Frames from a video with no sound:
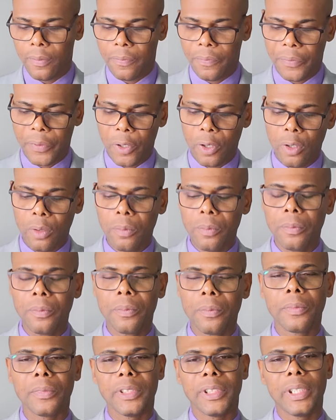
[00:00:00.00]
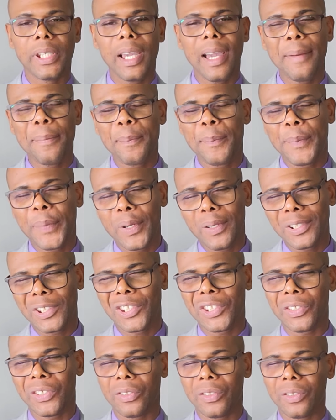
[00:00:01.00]
from their
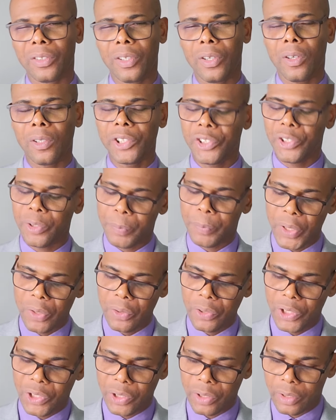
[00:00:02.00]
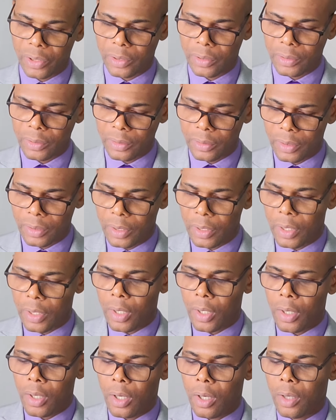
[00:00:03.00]
portion. Contribution
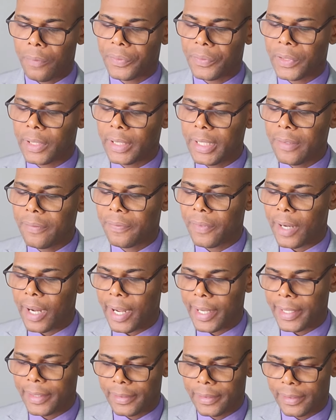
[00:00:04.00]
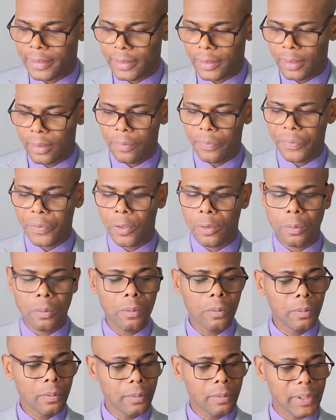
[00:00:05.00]
of the Levites
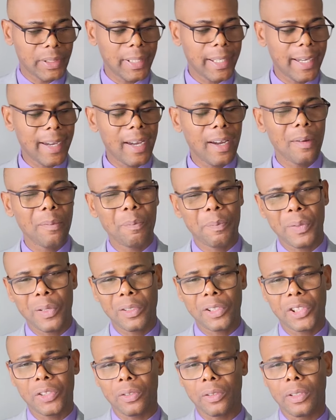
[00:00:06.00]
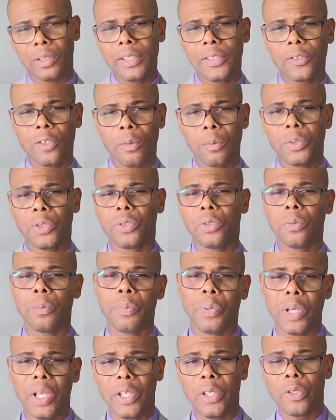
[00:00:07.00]
from their portion. Let's come to
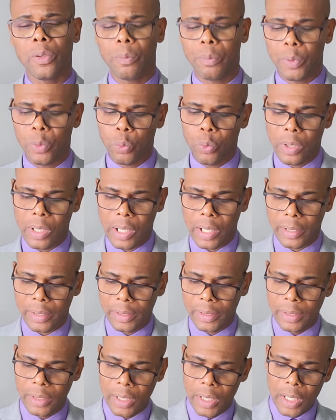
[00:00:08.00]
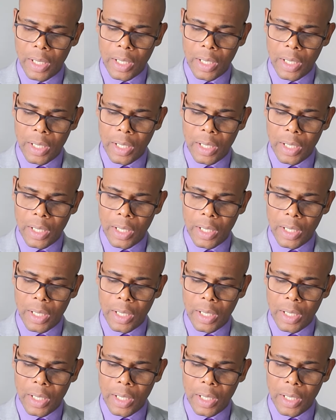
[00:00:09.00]
point number 1,